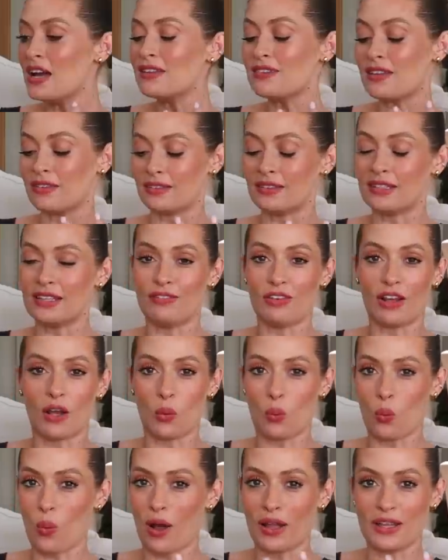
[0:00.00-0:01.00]
Doesn't leave like
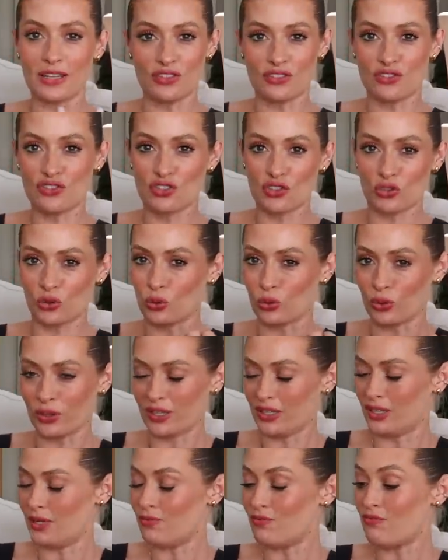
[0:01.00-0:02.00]
a white
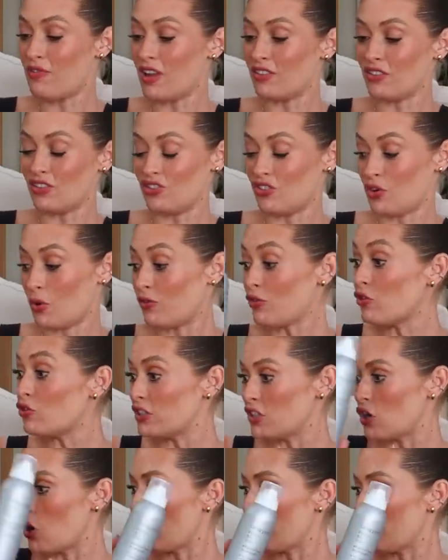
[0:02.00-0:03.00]
chalky residue. I've
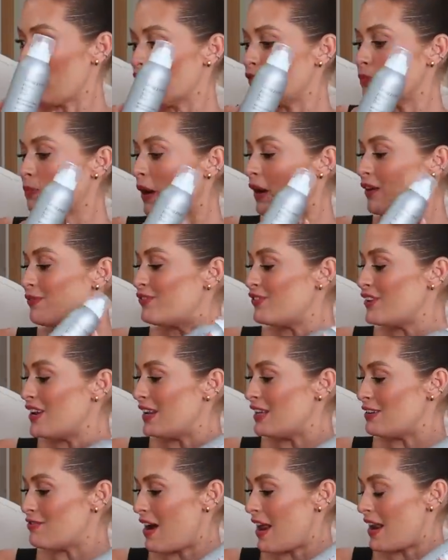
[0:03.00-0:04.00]
already got this, but I've
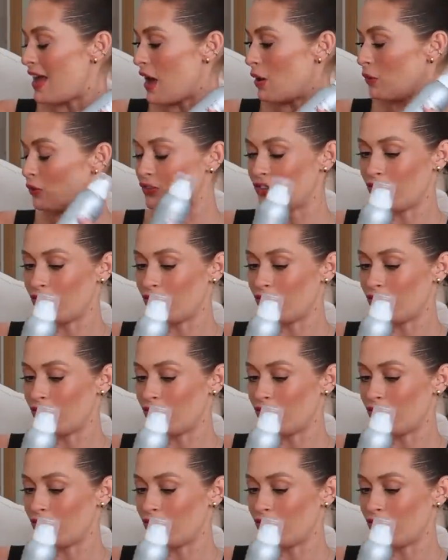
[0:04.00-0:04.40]
nearly ran out.